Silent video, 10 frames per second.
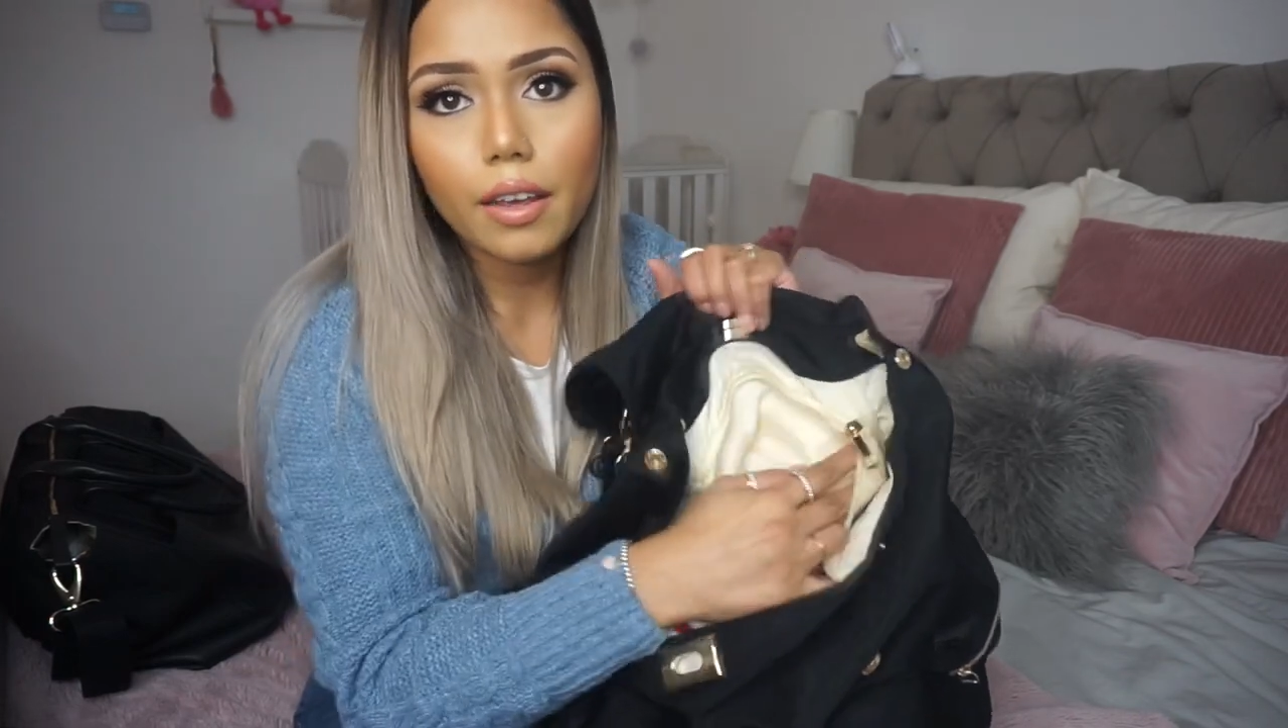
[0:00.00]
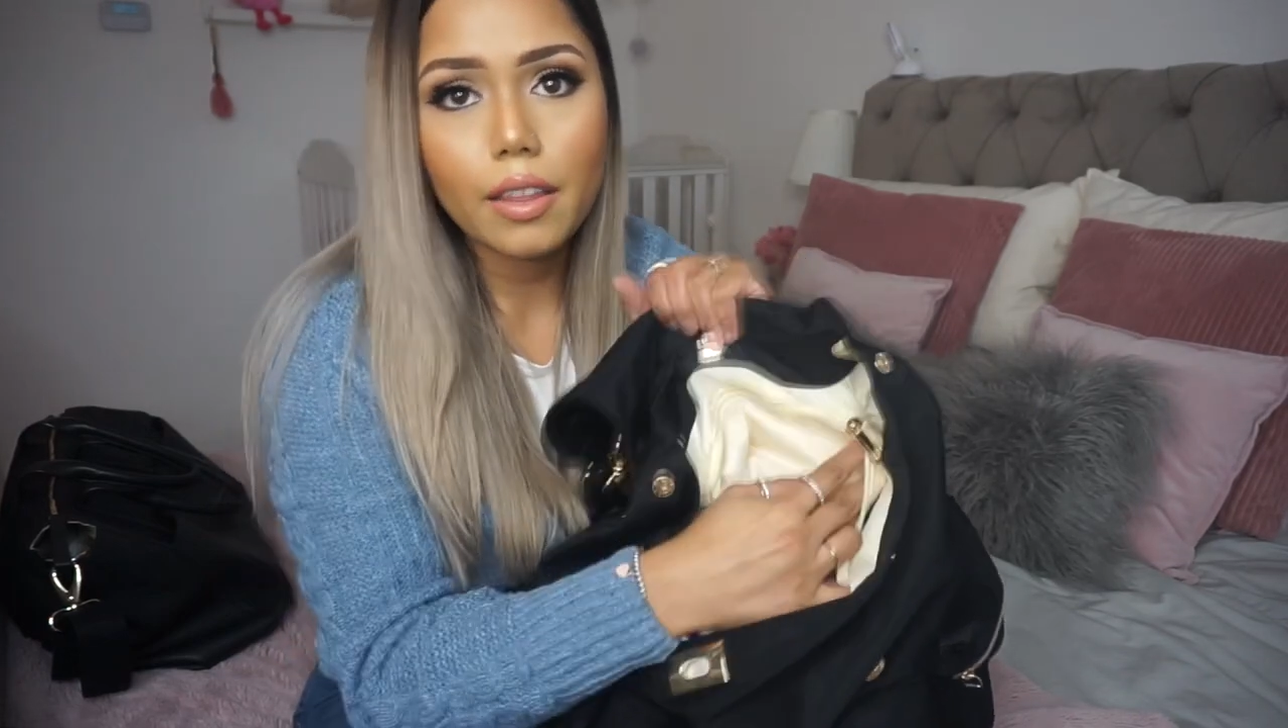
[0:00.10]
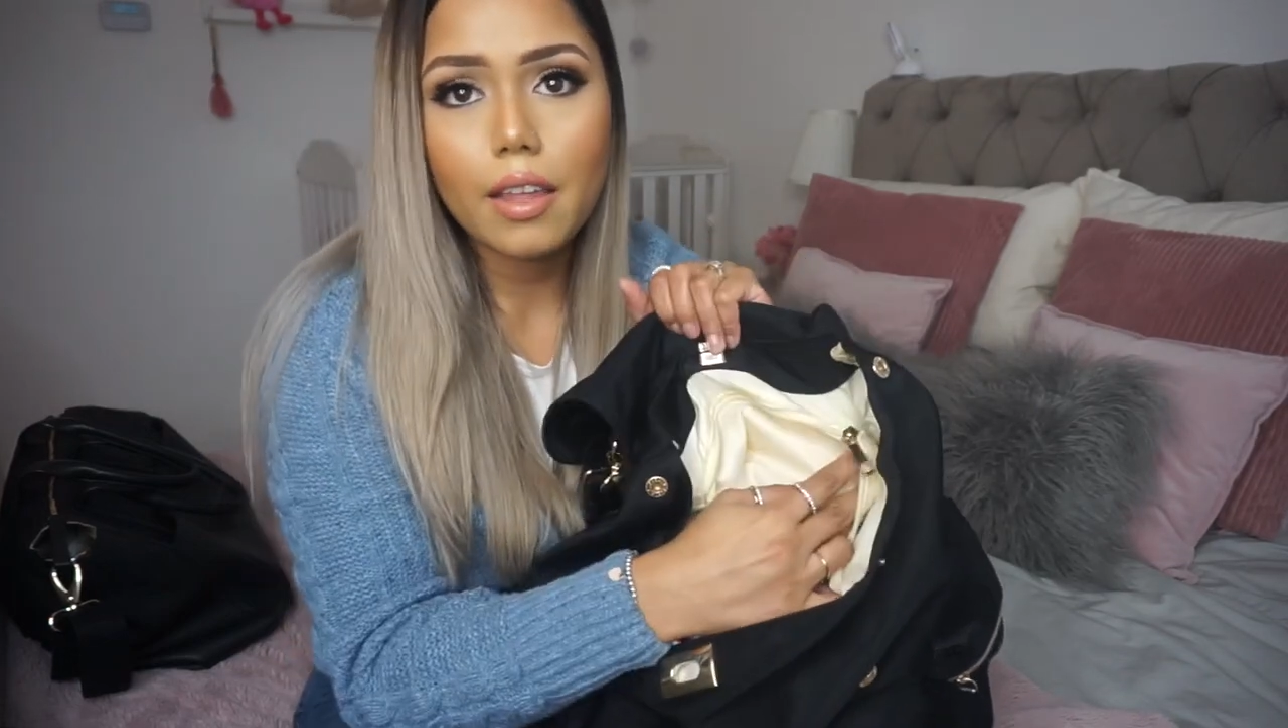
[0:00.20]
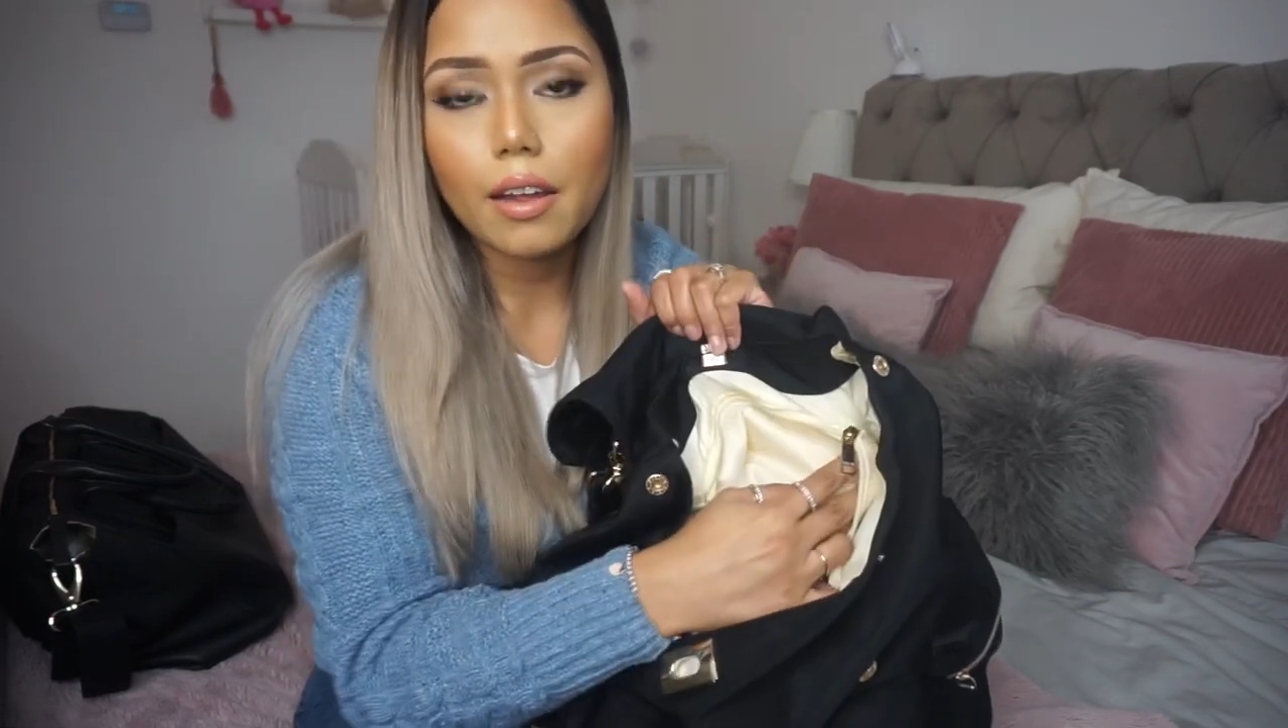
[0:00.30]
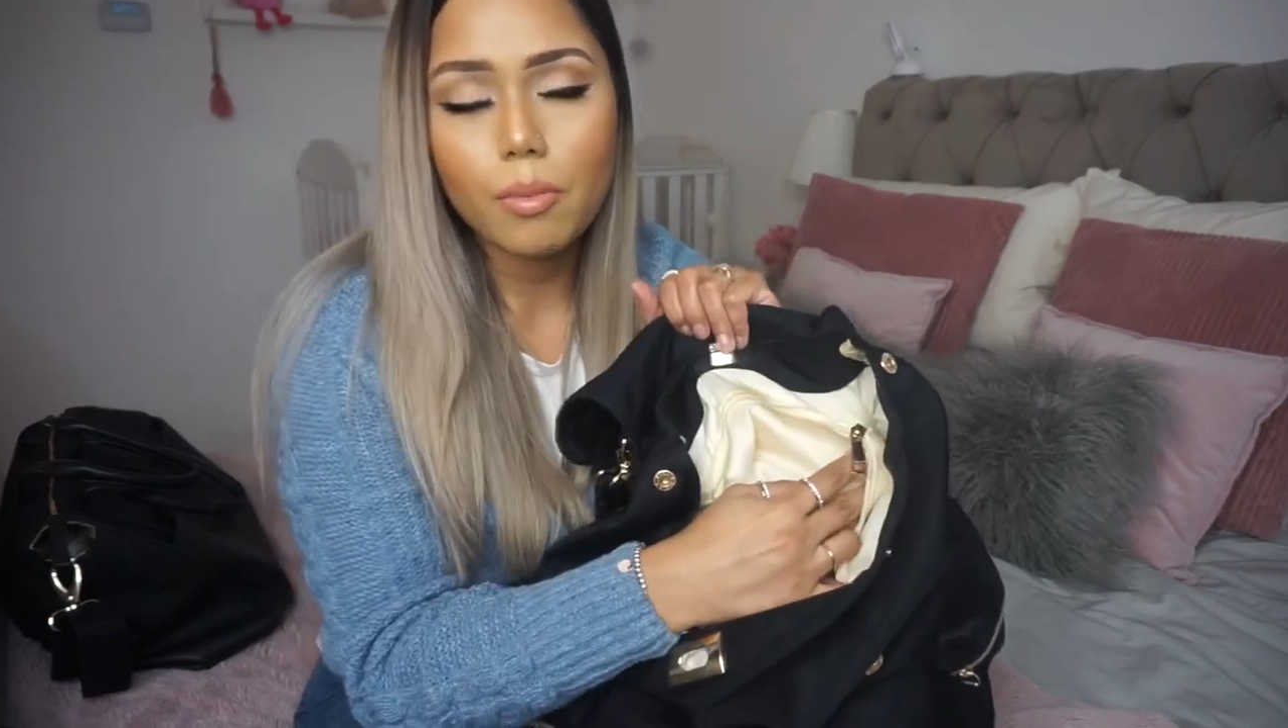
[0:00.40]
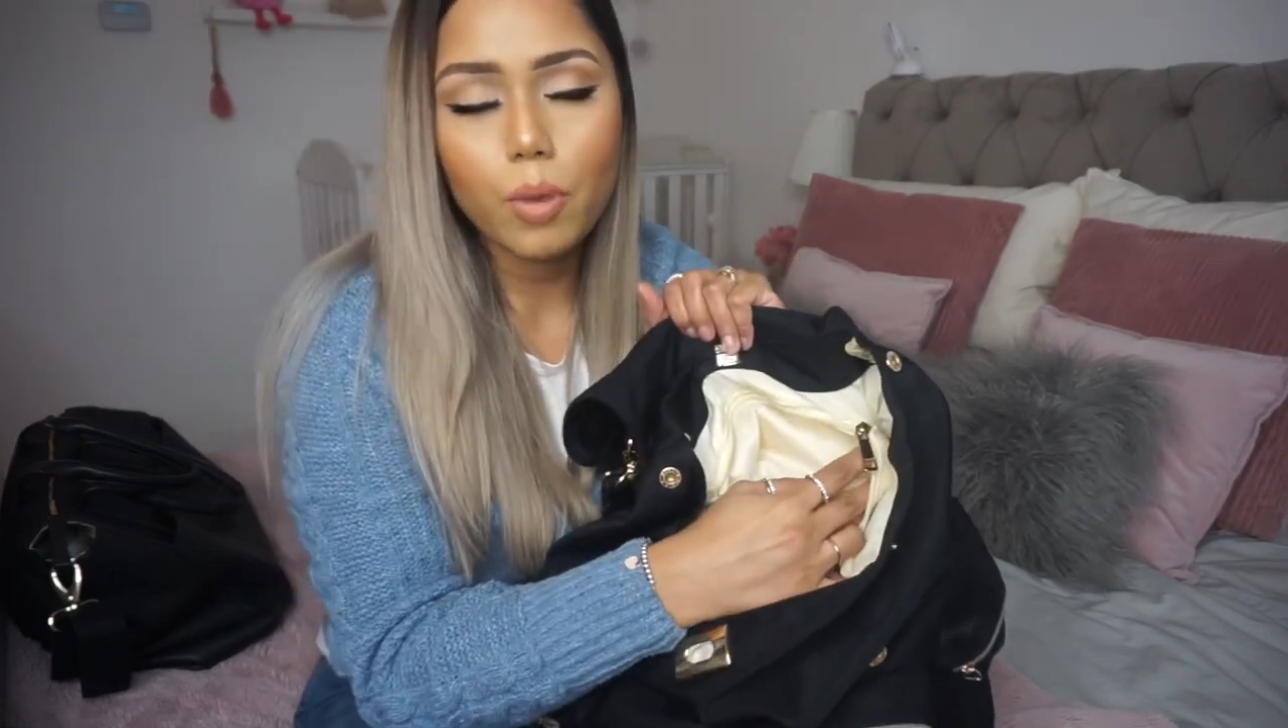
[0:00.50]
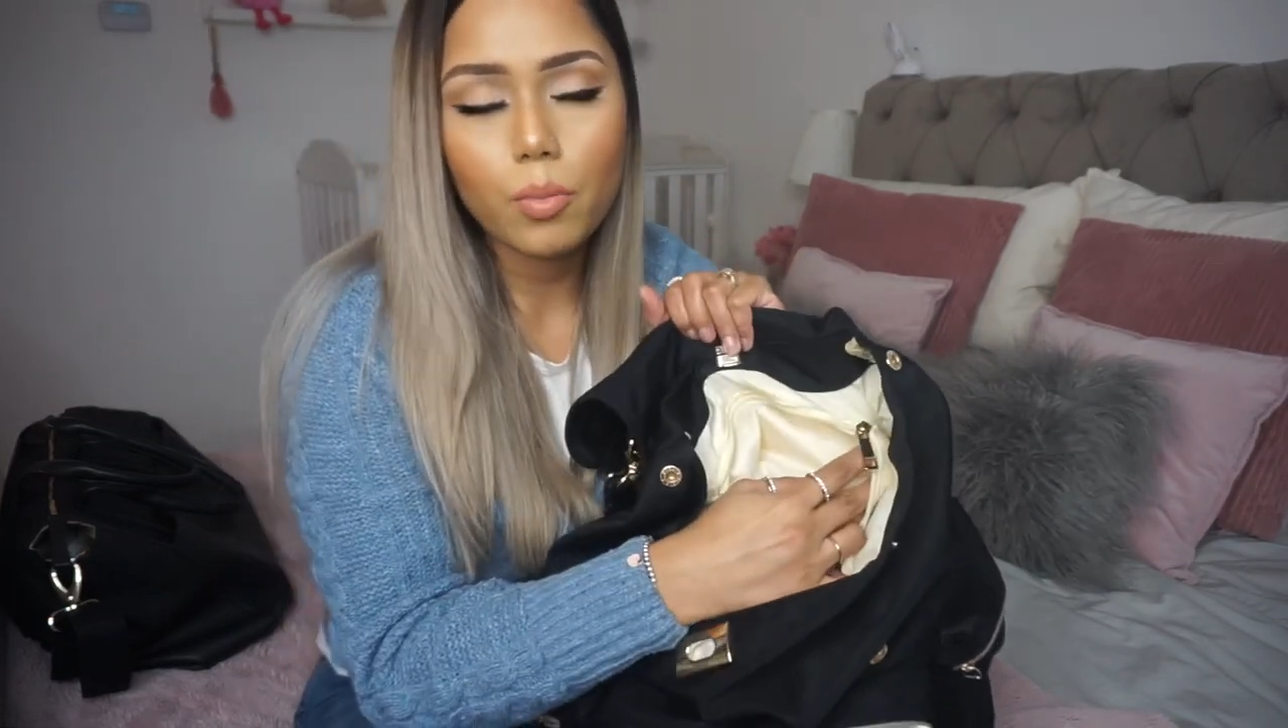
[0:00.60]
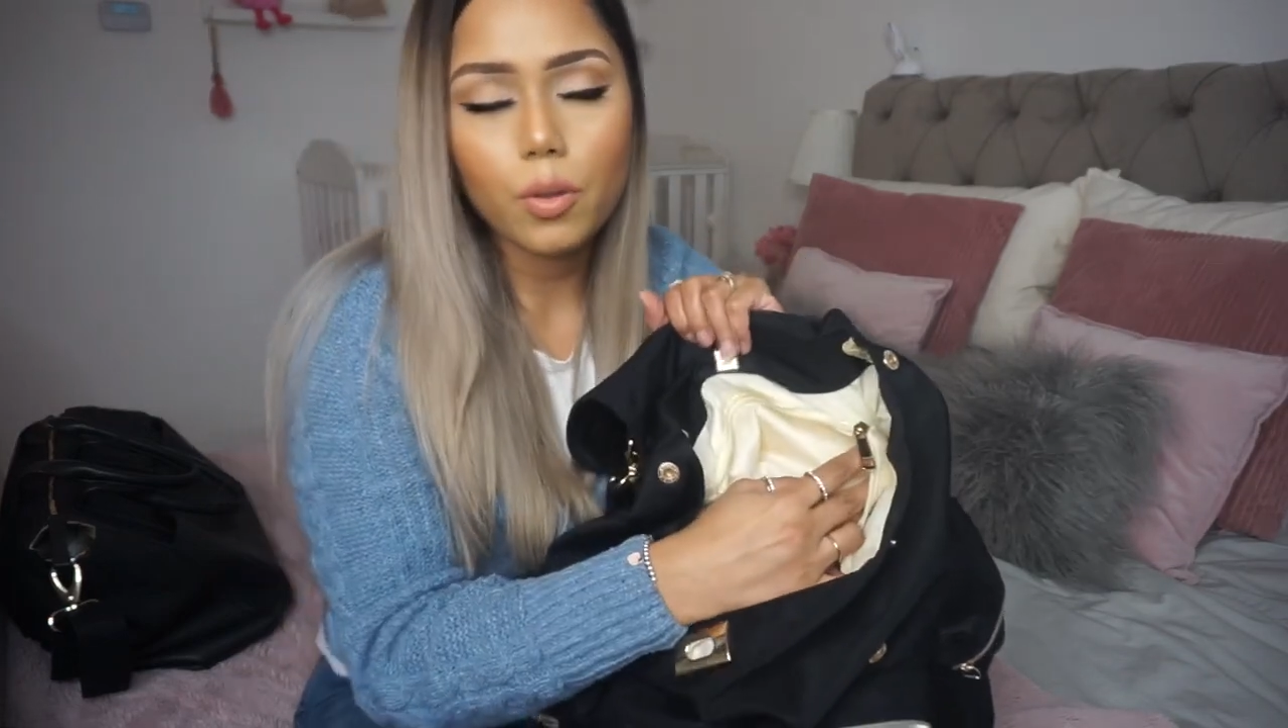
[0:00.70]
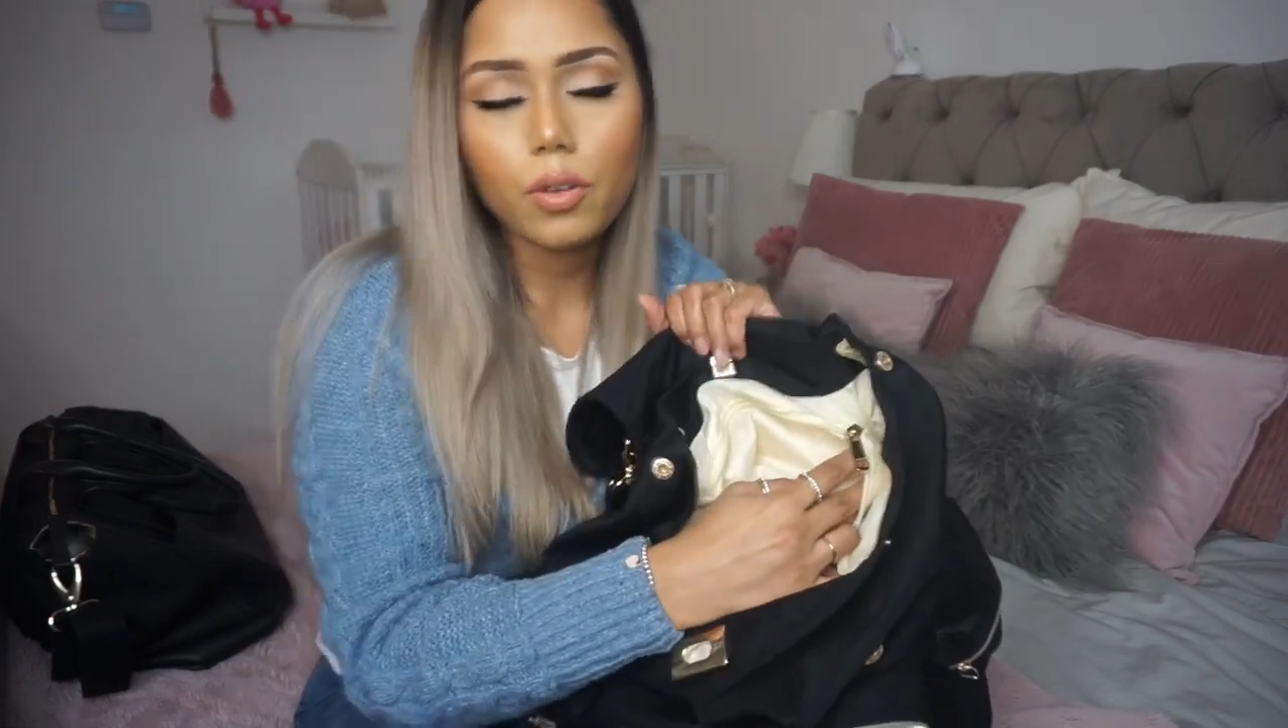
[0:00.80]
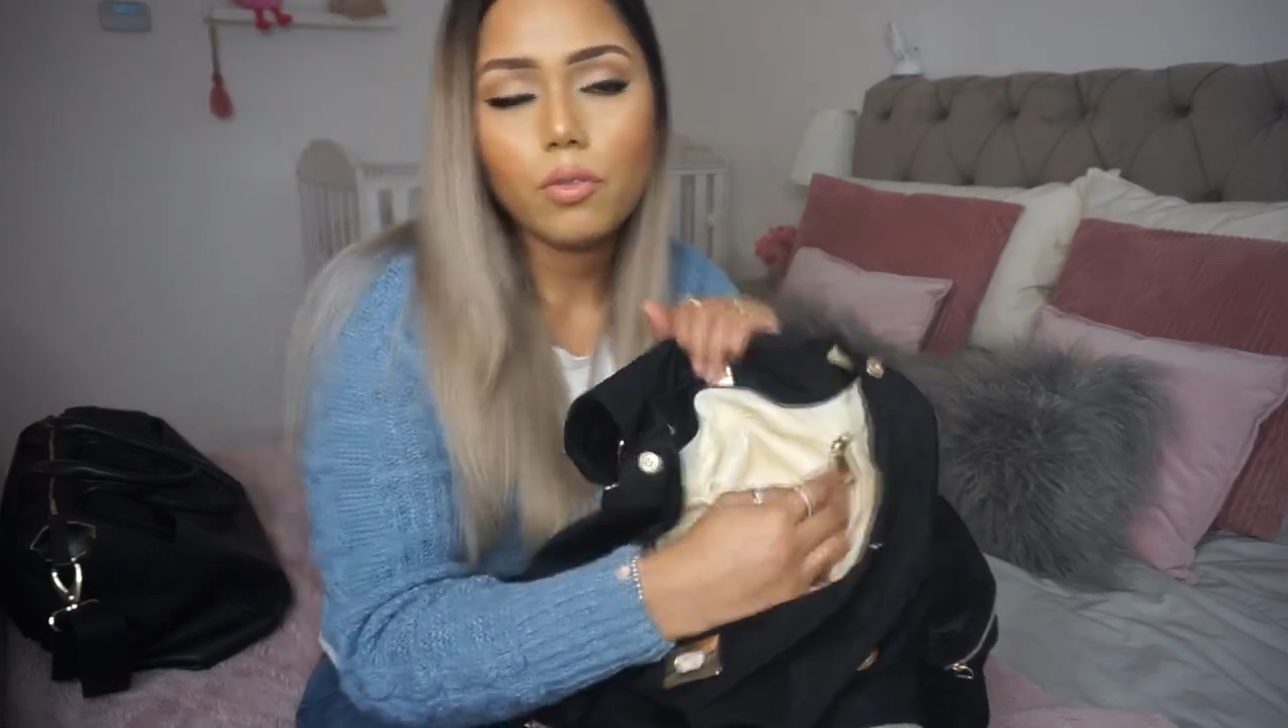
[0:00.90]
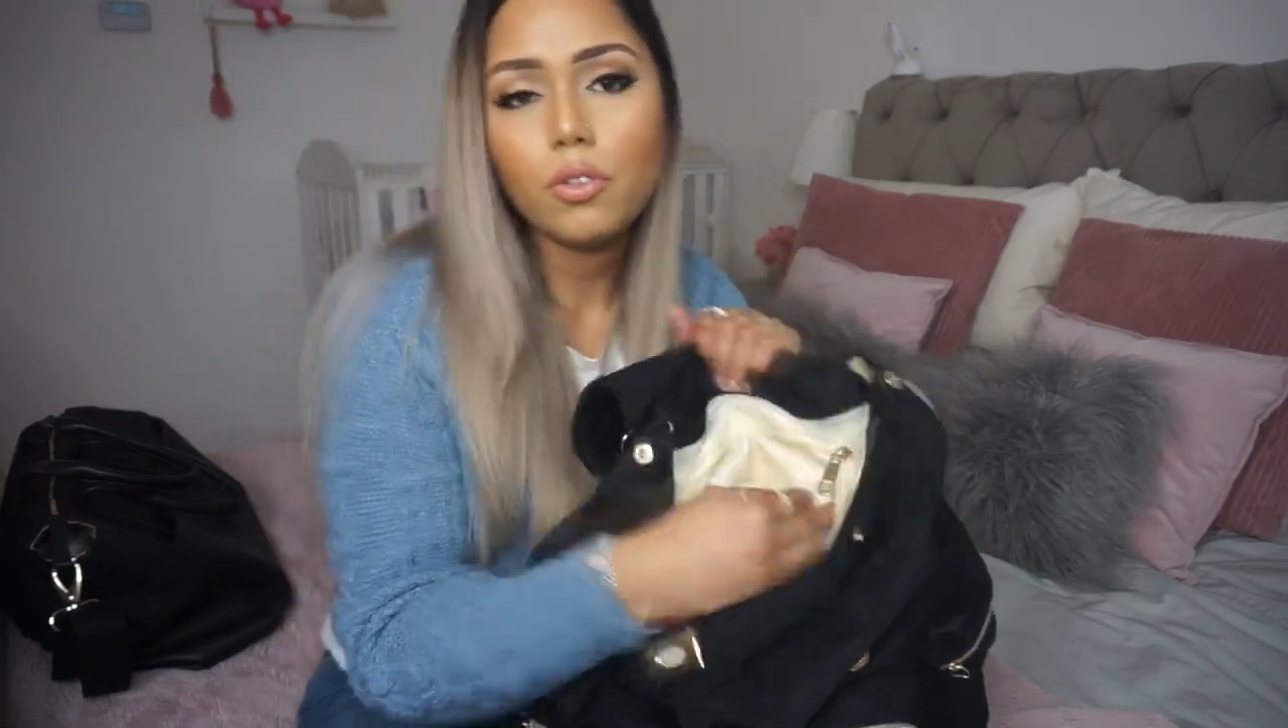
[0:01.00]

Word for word: in there at the moment.